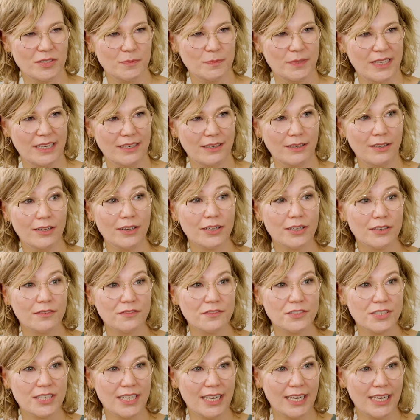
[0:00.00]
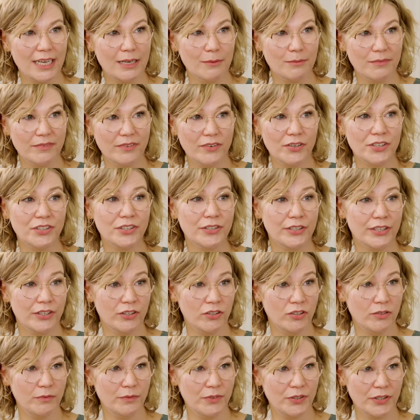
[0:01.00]
spend a lot of time on your
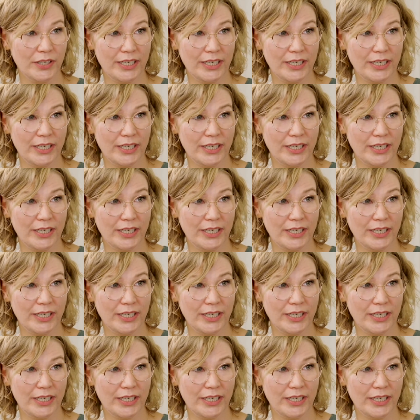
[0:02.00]
own.